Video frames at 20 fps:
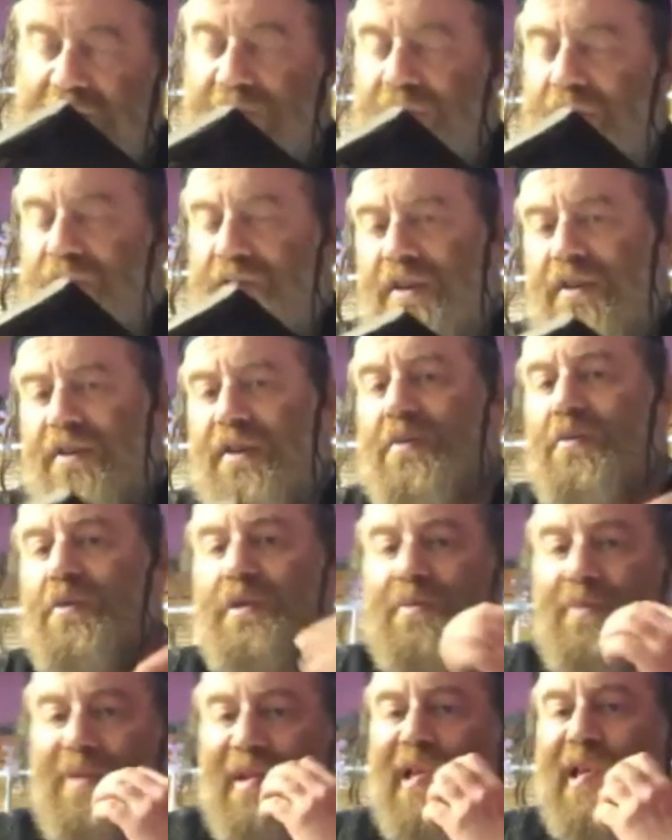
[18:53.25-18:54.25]
So neither
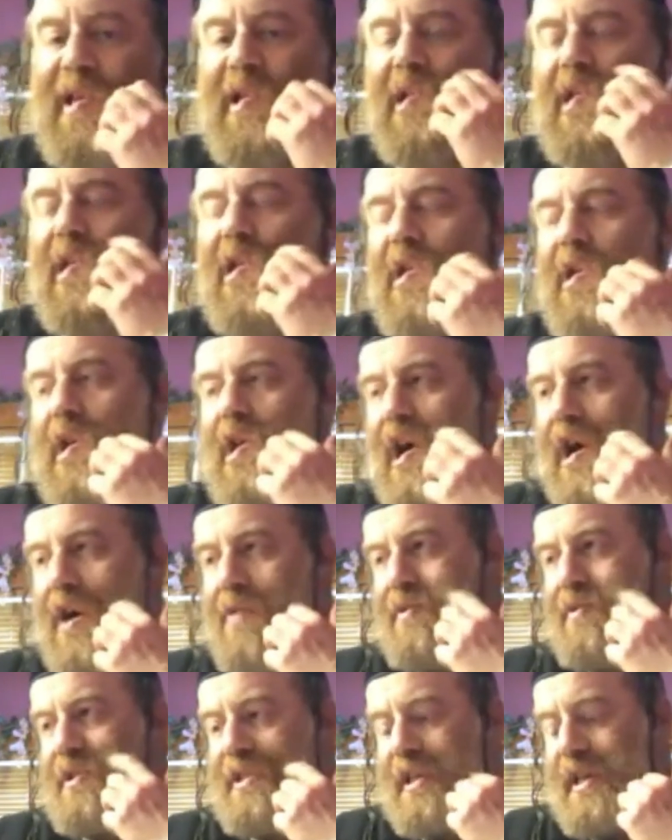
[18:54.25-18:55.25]
would be, I
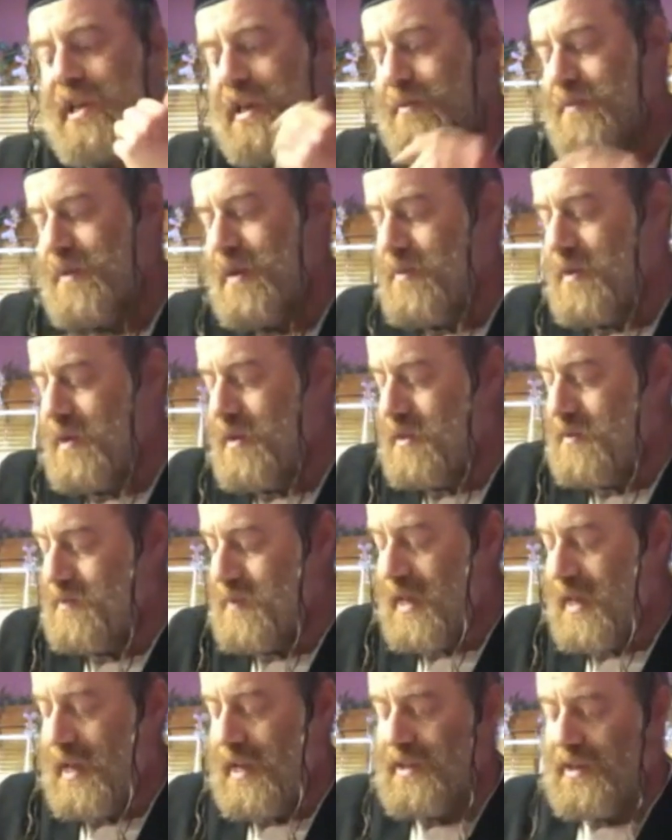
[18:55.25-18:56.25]
would say, maybe
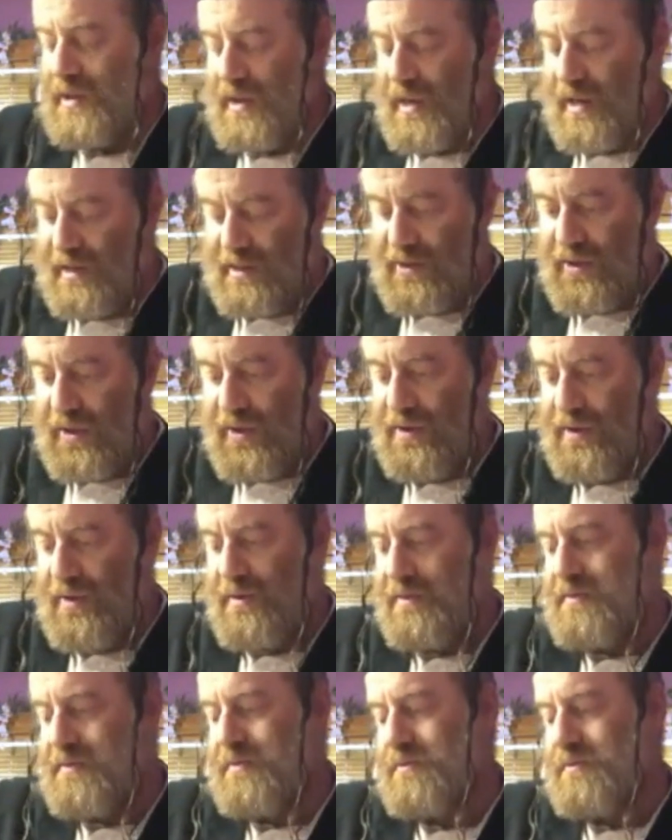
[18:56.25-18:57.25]
spaghetti, right? It's neither.